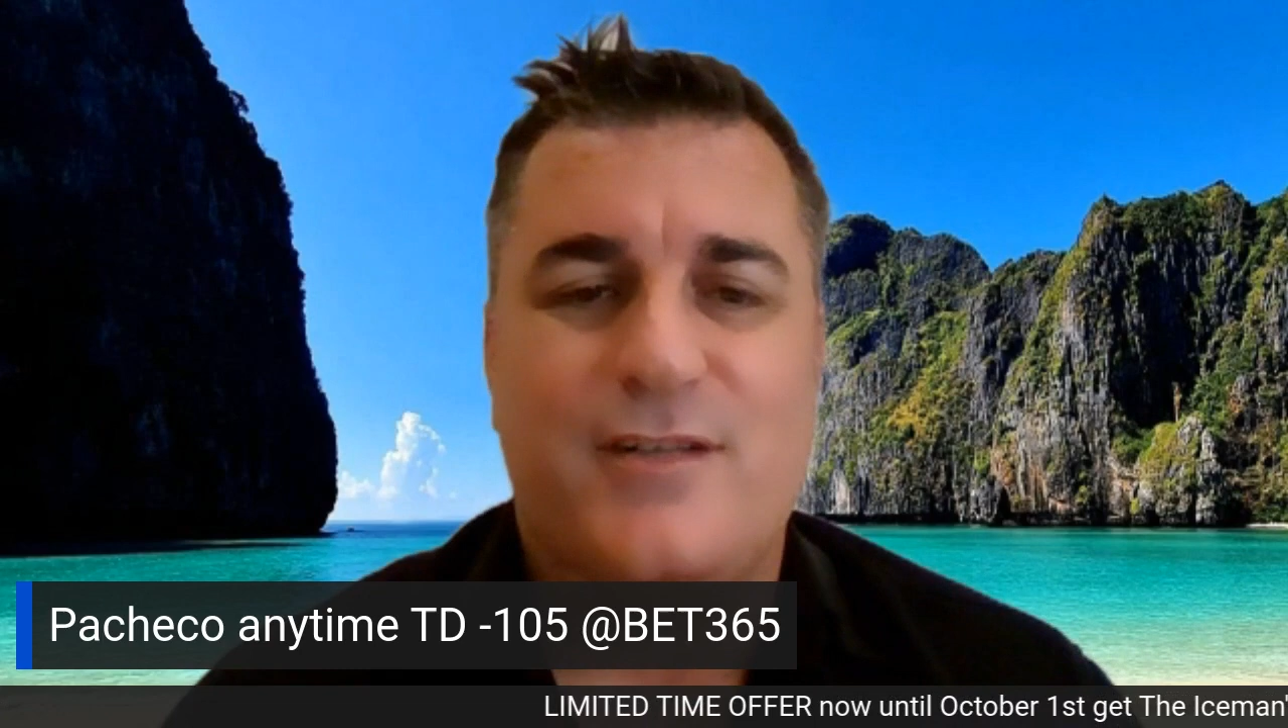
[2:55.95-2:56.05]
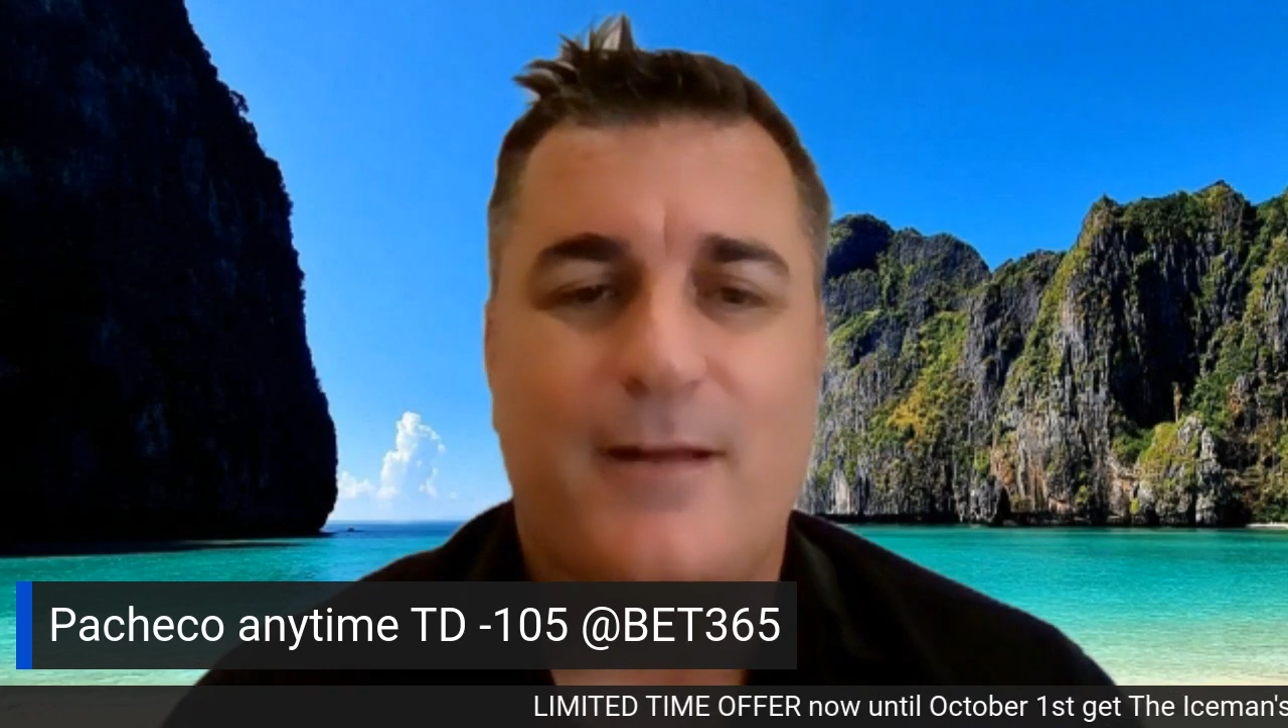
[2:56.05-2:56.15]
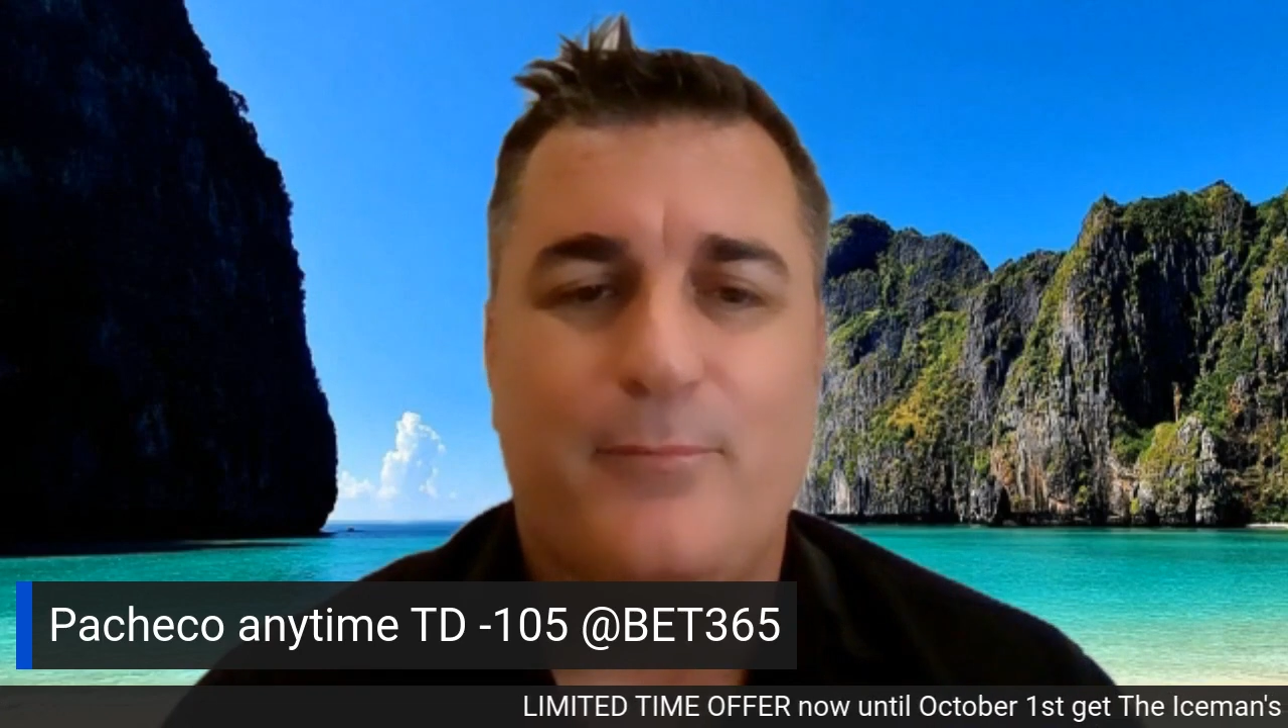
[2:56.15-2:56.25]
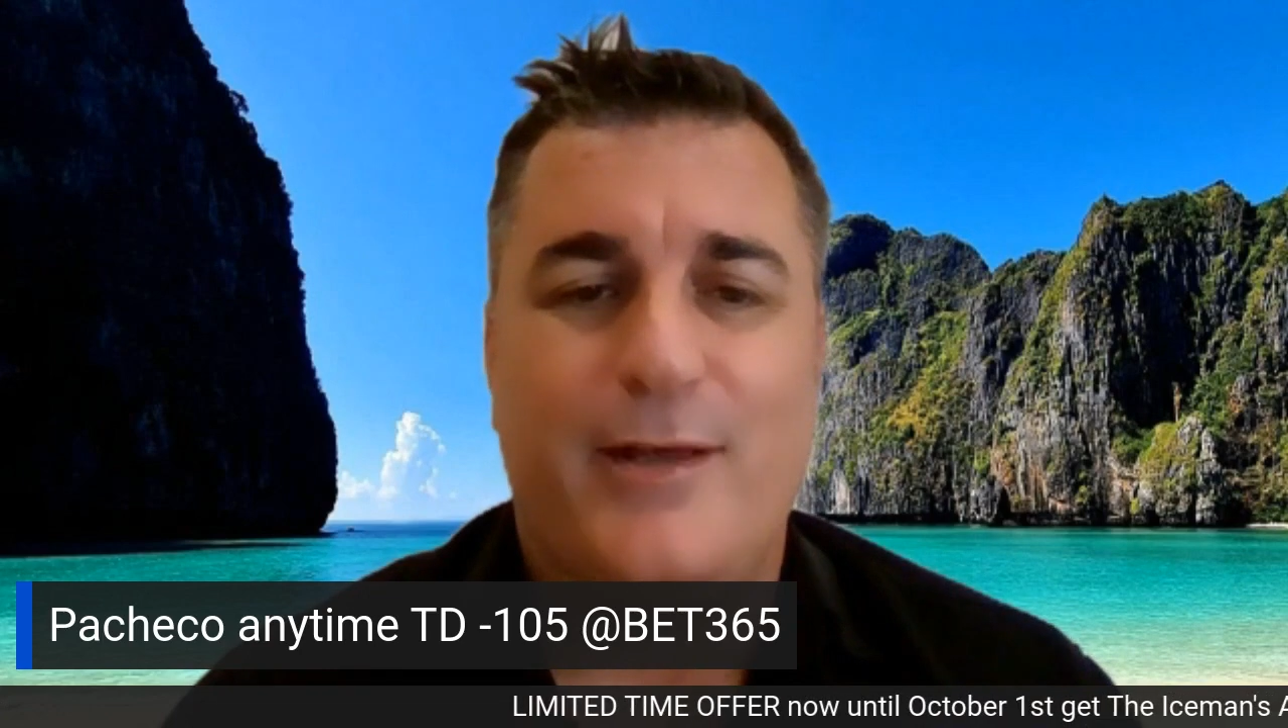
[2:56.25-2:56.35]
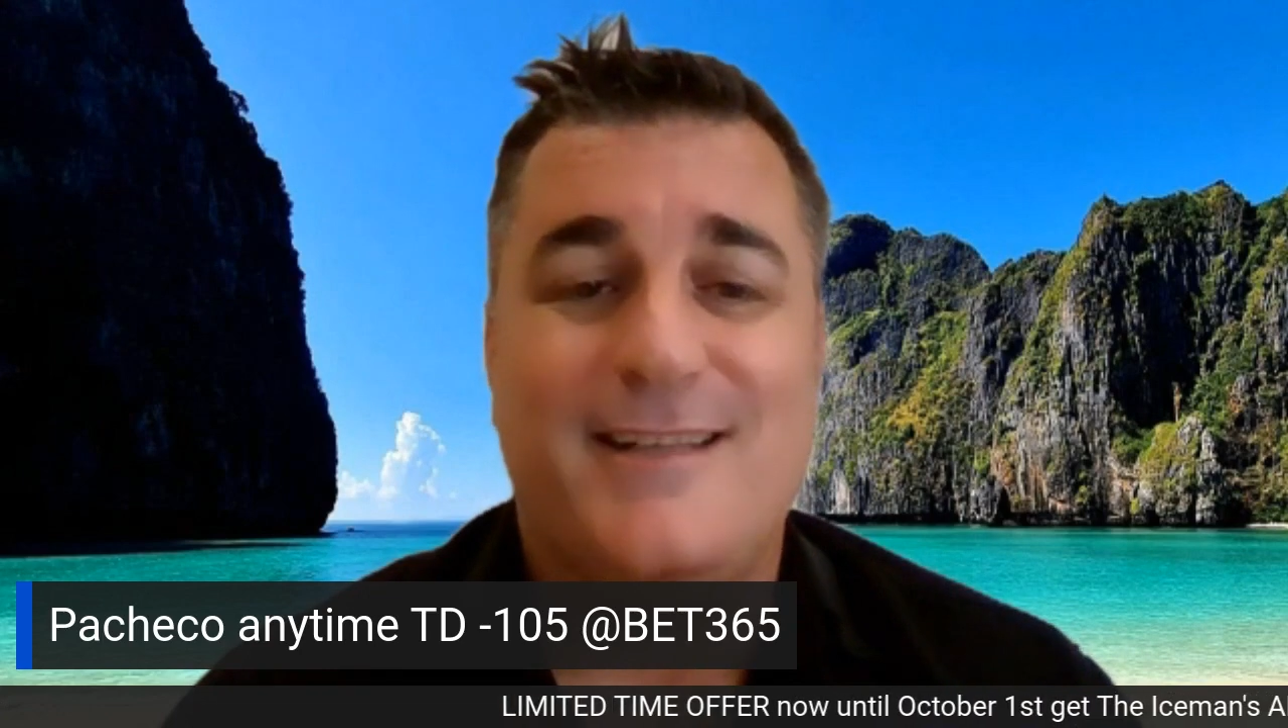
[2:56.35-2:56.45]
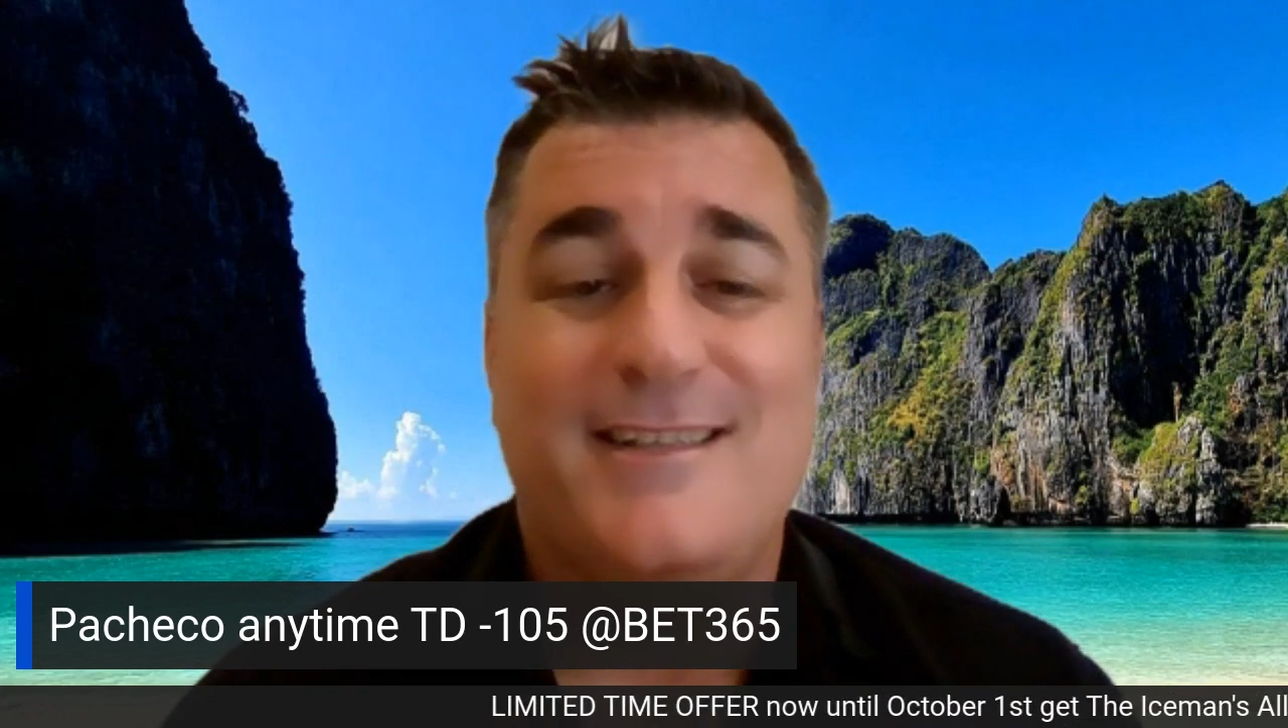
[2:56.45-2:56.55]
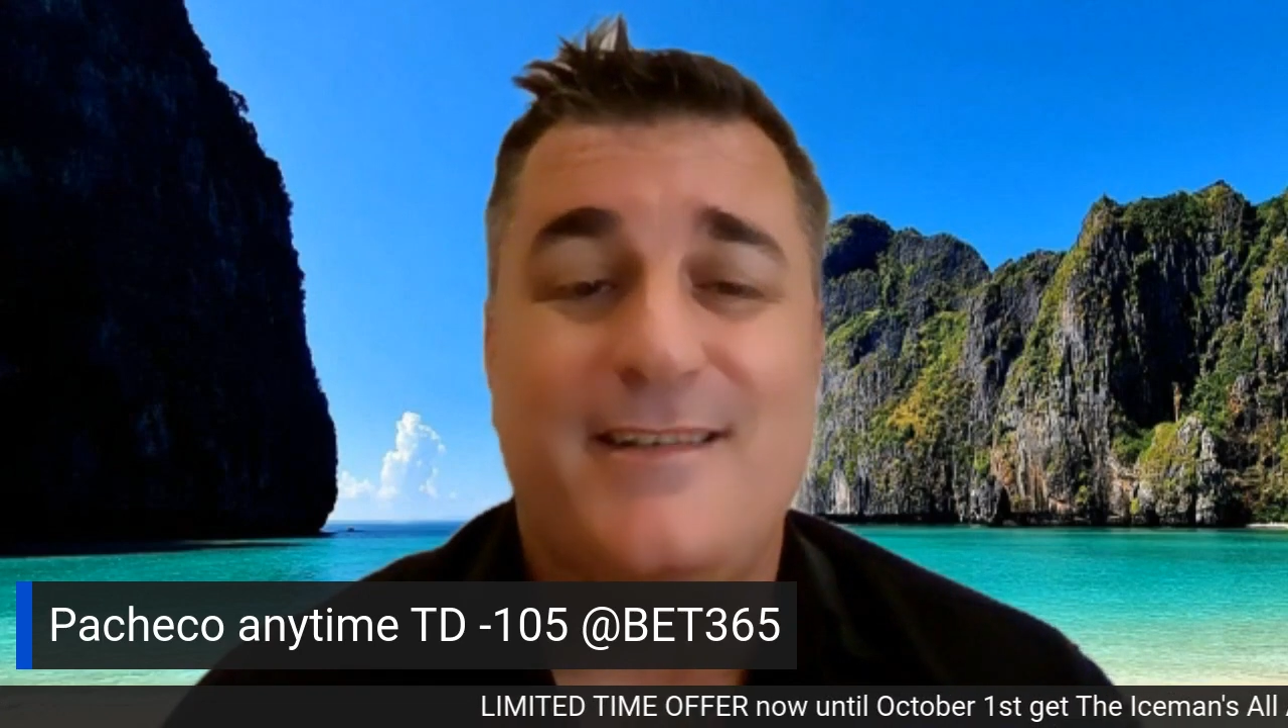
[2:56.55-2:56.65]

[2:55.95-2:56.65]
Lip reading: 10 plays in